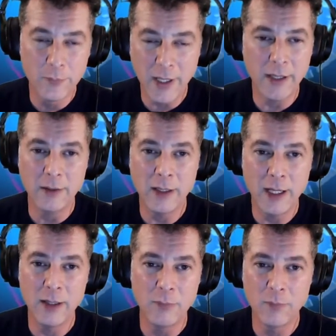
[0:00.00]

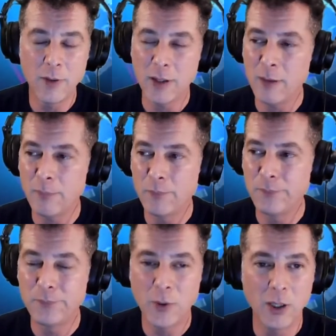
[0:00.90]
and
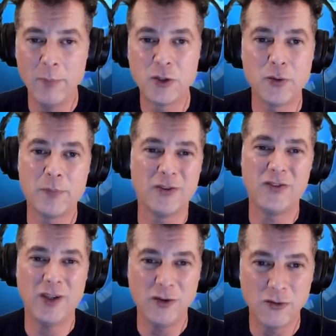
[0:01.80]
parliamentary
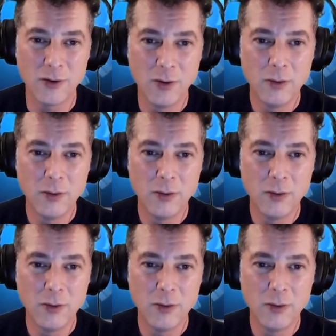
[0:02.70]
procedure,